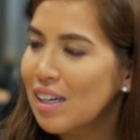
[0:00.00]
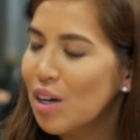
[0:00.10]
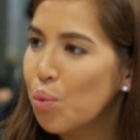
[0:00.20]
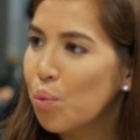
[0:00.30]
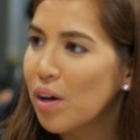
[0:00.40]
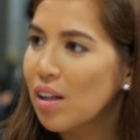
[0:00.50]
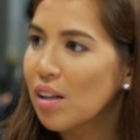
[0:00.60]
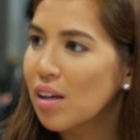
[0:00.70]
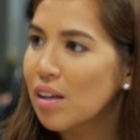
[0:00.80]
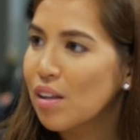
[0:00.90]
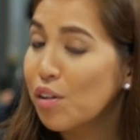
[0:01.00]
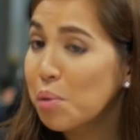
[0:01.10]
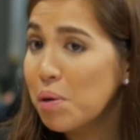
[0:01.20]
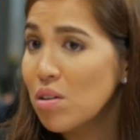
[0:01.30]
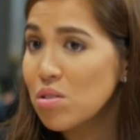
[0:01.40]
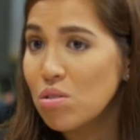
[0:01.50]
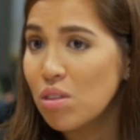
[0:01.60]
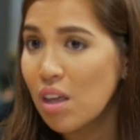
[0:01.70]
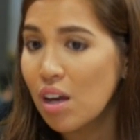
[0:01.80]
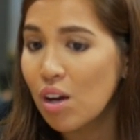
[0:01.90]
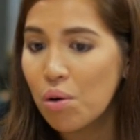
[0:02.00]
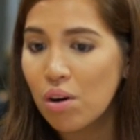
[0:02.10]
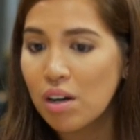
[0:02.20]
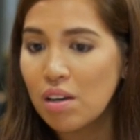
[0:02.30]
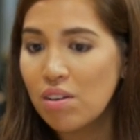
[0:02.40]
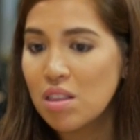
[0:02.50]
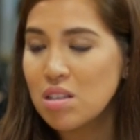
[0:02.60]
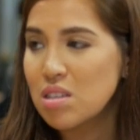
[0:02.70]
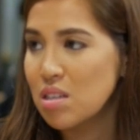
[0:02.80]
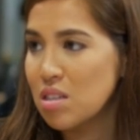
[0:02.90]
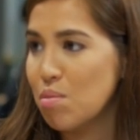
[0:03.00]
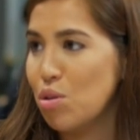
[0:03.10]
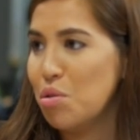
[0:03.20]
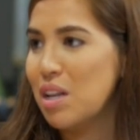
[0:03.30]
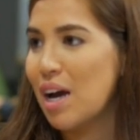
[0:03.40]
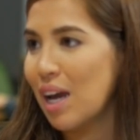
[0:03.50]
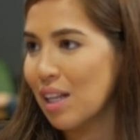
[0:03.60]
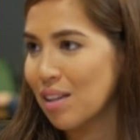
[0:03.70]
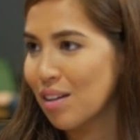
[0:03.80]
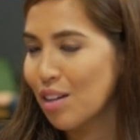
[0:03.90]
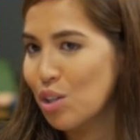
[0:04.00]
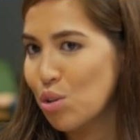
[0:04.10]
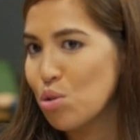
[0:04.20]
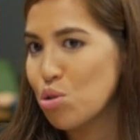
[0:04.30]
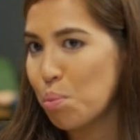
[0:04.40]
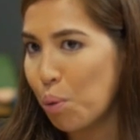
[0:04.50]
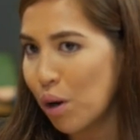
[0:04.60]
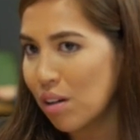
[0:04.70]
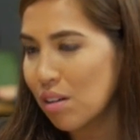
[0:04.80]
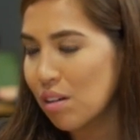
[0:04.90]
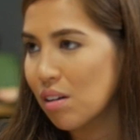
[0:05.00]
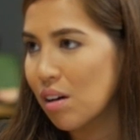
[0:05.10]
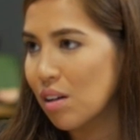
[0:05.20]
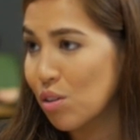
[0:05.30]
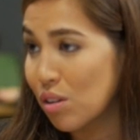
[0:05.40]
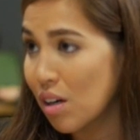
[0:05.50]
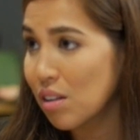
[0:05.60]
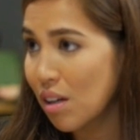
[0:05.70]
will the Filipinos, you think, or even the system unite to support uh, Duterte?